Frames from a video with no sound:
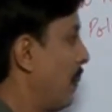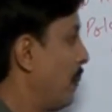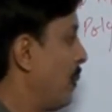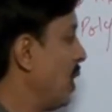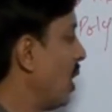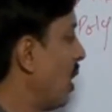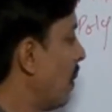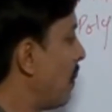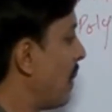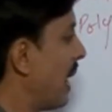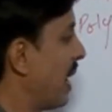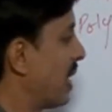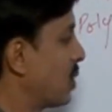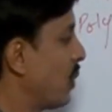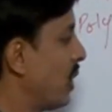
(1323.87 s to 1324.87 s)
p of
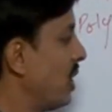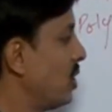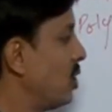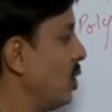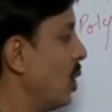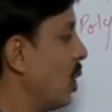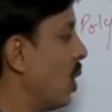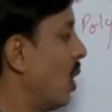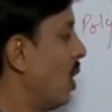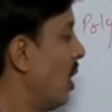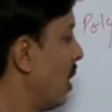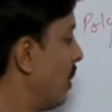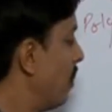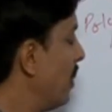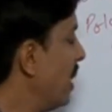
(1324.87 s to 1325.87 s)
minus 1 is
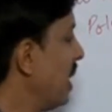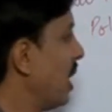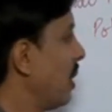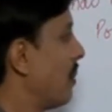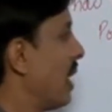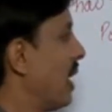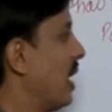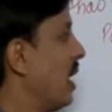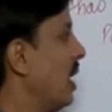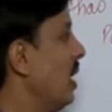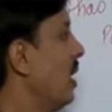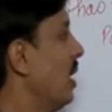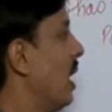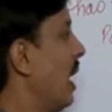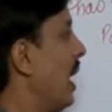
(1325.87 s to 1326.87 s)
0, meaning by
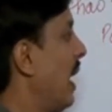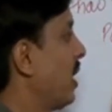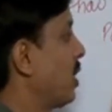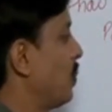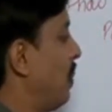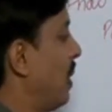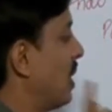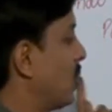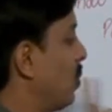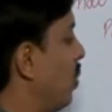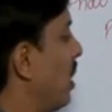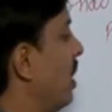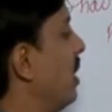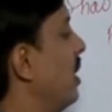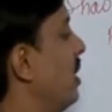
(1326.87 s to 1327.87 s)
x plus
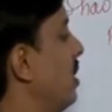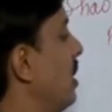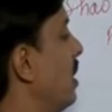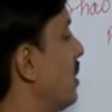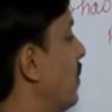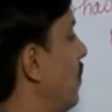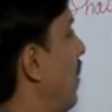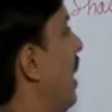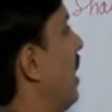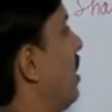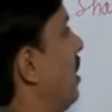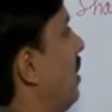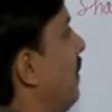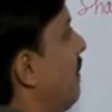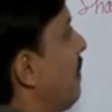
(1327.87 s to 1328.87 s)
1 is its
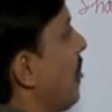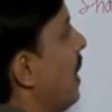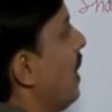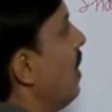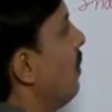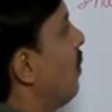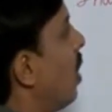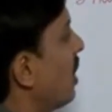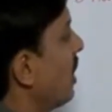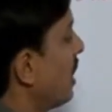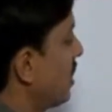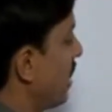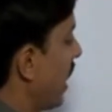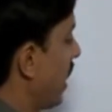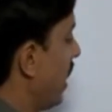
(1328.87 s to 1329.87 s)
factor. For the
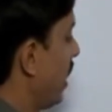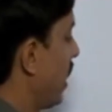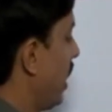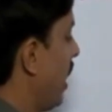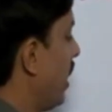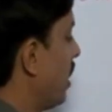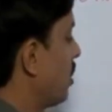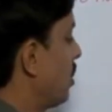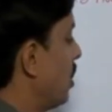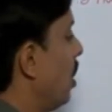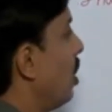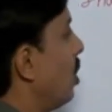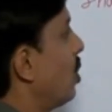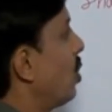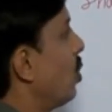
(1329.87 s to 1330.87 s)
second case,
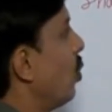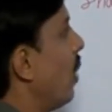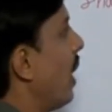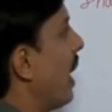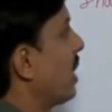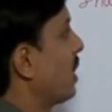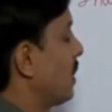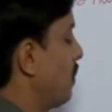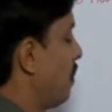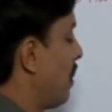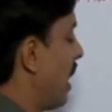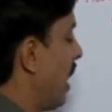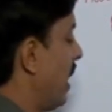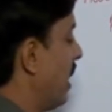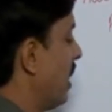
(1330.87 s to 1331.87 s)
2x
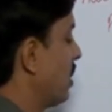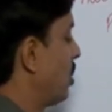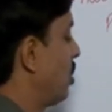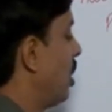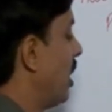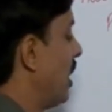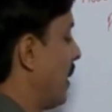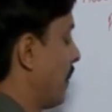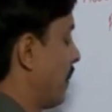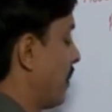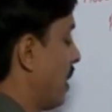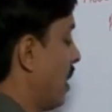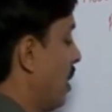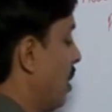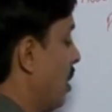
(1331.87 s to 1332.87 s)
minus 3.
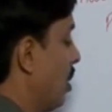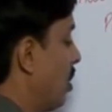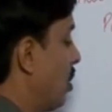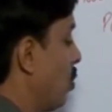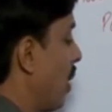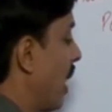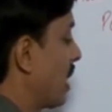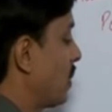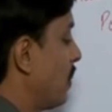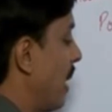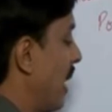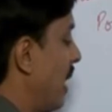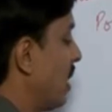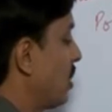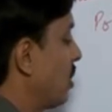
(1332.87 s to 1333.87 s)
2x
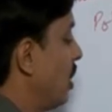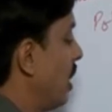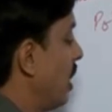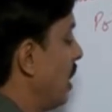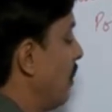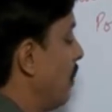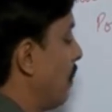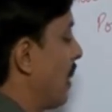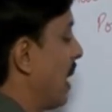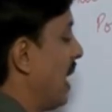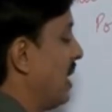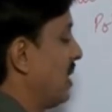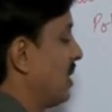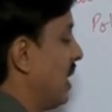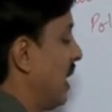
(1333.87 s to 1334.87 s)
minus 3
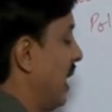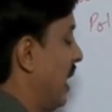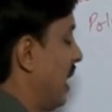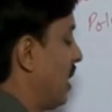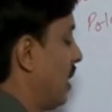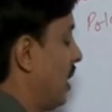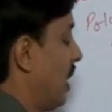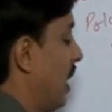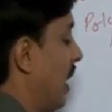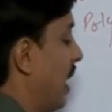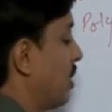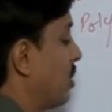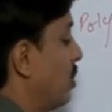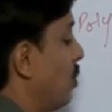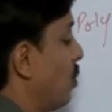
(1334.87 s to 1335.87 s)
implies that
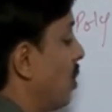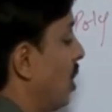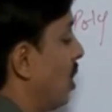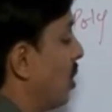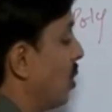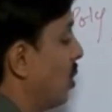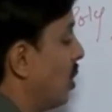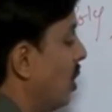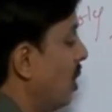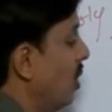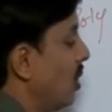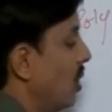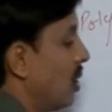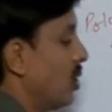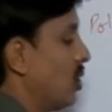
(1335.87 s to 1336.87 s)
x equal
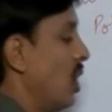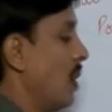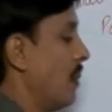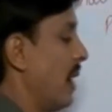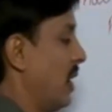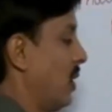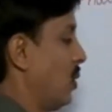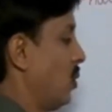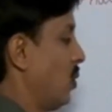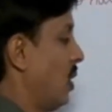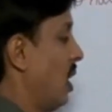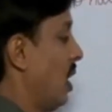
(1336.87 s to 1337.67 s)
to 3 by 2.